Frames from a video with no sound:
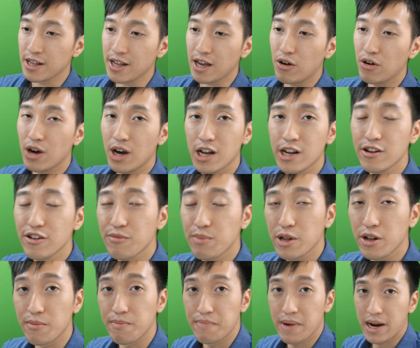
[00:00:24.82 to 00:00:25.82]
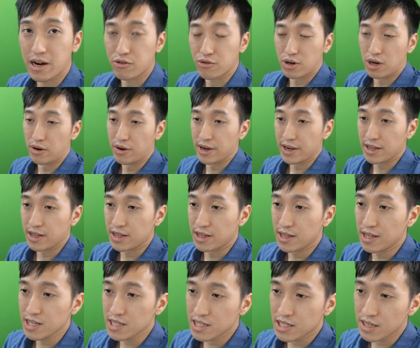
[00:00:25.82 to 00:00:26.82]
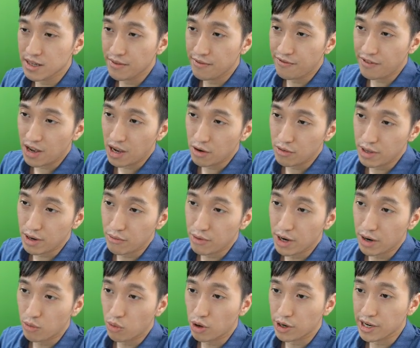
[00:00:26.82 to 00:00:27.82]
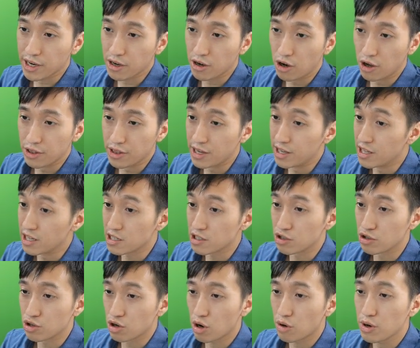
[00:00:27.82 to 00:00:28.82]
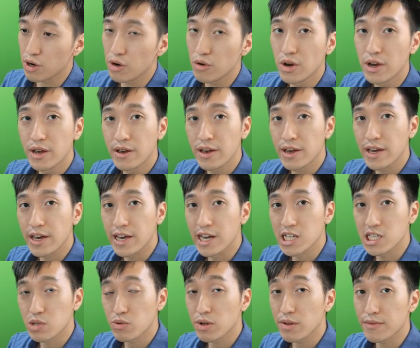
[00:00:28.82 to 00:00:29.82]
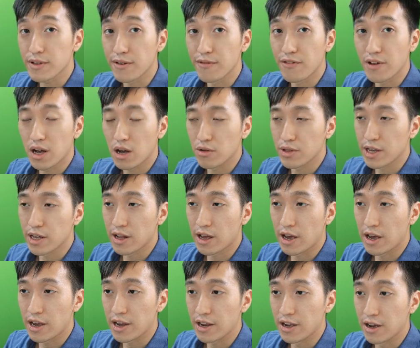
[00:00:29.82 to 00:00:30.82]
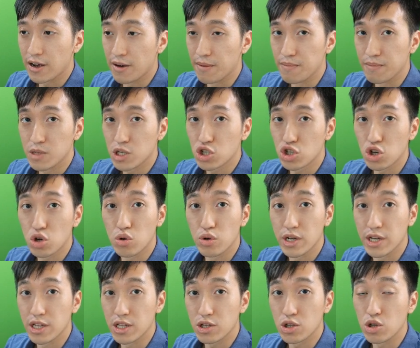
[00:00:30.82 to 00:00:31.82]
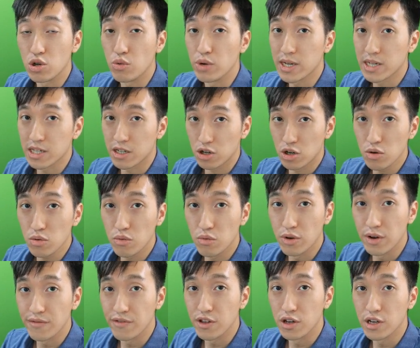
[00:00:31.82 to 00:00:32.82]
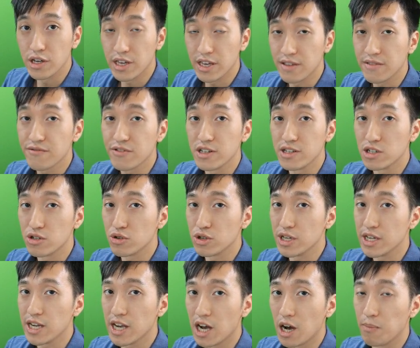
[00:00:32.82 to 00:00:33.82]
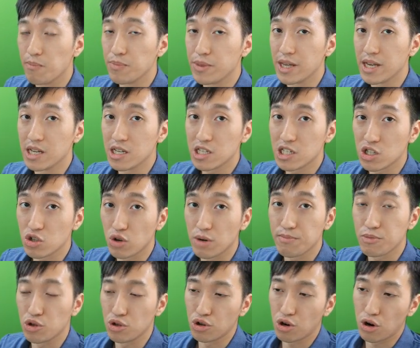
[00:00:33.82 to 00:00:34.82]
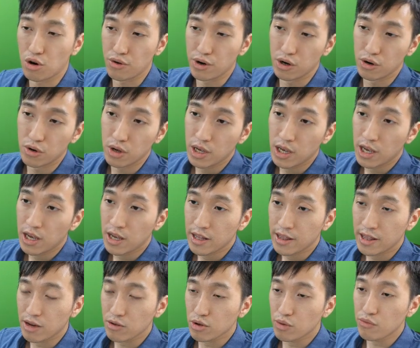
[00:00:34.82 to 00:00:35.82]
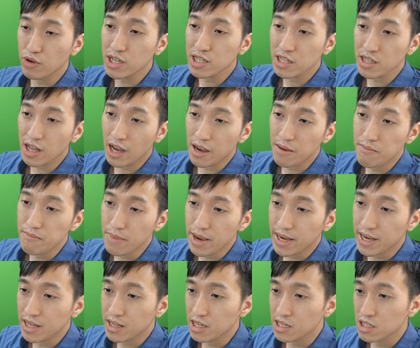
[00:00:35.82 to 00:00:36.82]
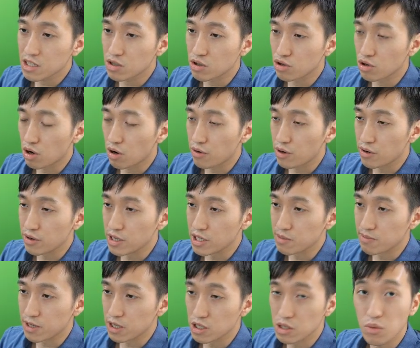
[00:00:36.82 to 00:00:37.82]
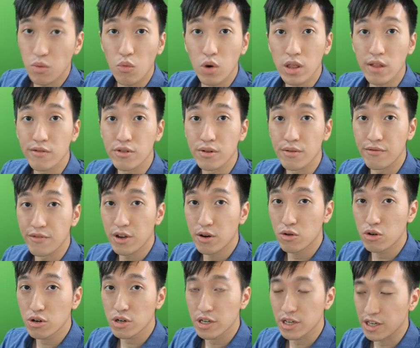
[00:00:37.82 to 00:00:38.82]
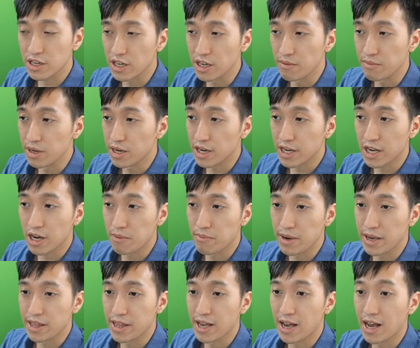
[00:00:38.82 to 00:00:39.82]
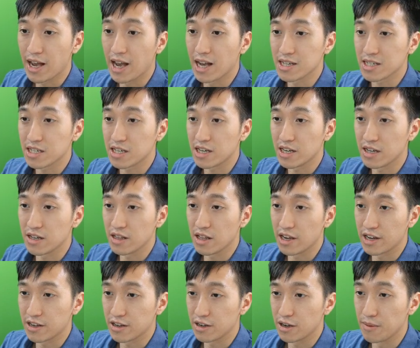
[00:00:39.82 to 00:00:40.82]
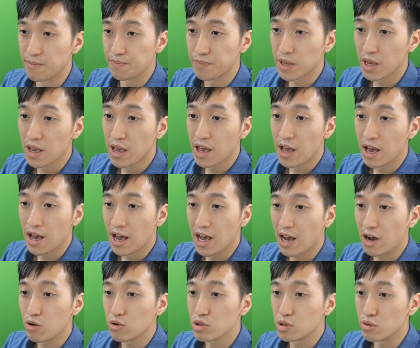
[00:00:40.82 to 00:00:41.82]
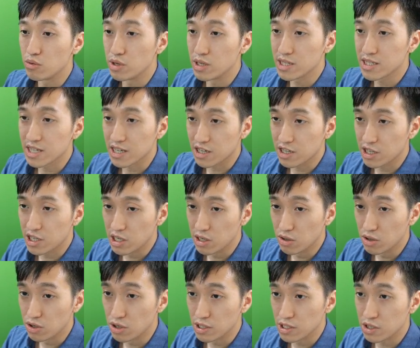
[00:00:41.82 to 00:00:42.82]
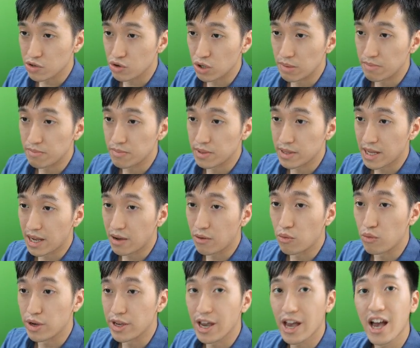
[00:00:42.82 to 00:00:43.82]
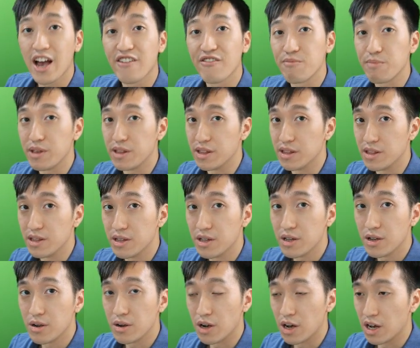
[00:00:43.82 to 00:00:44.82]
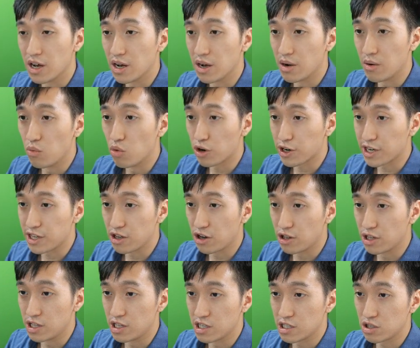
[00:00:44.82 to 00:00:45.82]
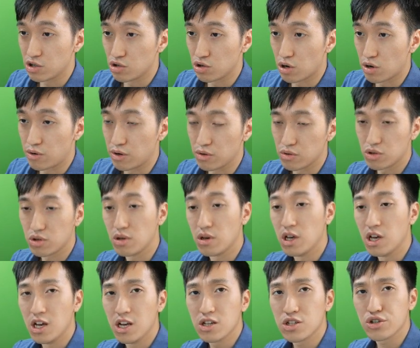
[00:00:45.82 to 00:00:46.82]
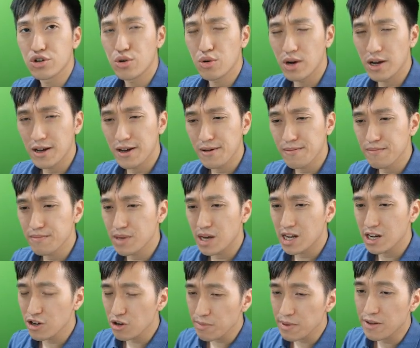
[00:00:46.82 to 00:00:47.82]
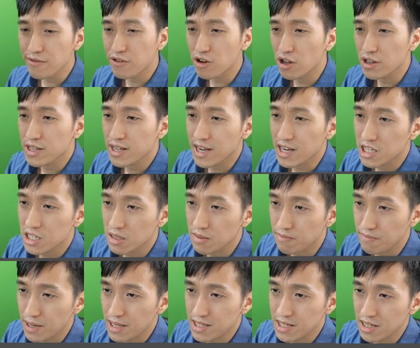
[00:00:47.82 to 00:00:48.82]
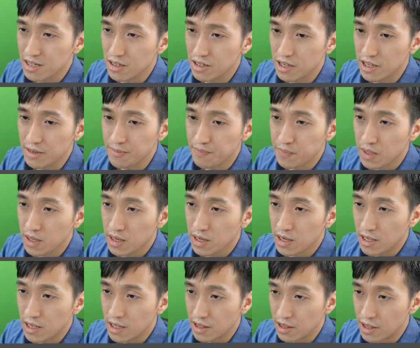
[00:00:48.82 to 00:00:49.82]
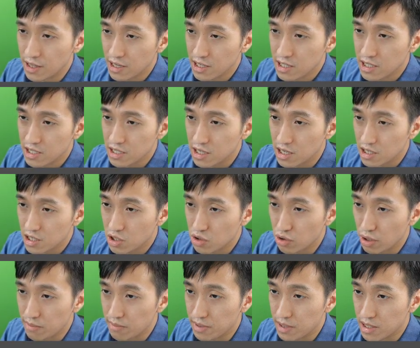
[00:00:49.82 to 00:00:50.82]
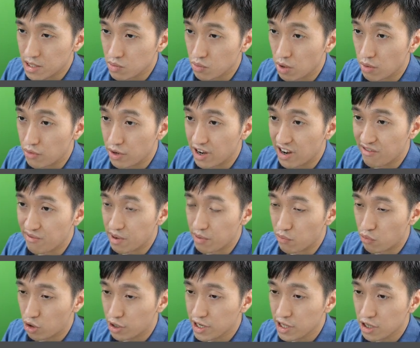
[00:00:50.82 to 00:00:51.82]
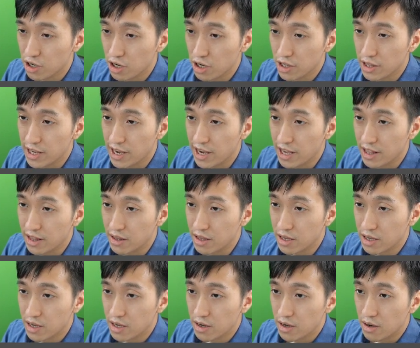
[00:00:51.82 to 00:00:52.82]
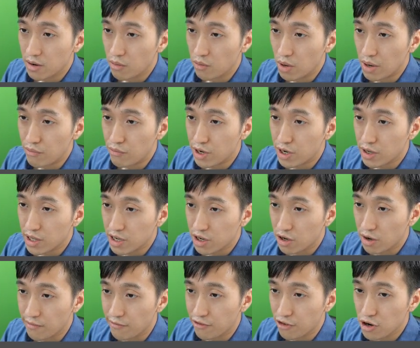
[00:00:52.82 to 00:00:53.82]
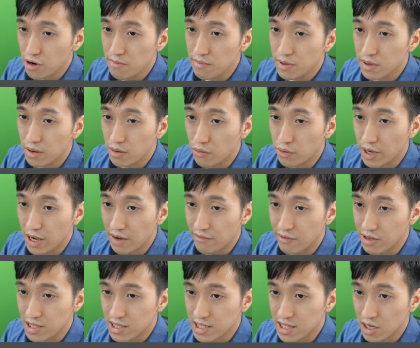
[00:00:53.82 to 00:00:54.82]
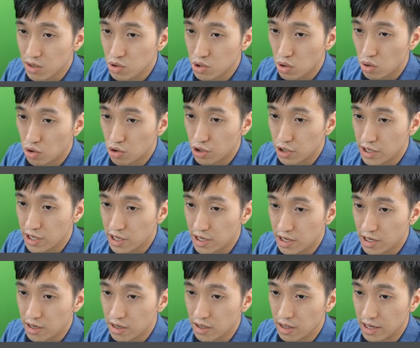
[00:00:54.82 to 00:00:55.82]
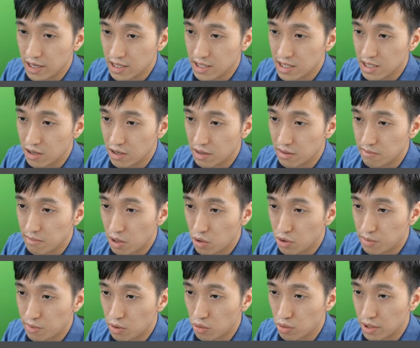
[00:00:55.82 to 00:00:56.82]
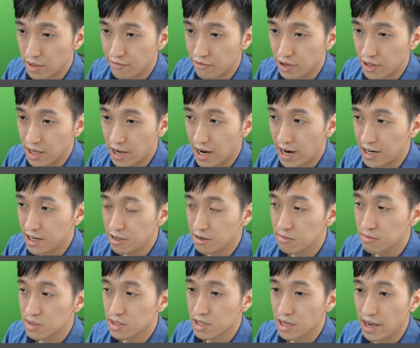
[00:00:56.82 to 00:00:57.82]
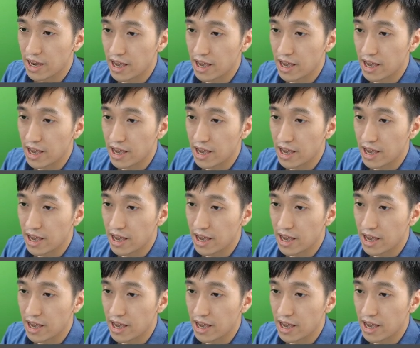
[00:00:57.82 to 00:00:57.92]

Now, a little bit of background. This file that we are working on in this tutorial, it's one of the files that I showed in 2 weeks ago with the inventory update script tutorial. Now, the reason I'm making this tutorial is because one of the viewers gave me a comment asking like, how do we secure the script that we have been working on in this tutorials? So a little bit of context. Basically, this script is what we have been working on, and when we click confirm, we have a sales order here, like selling multiple different items.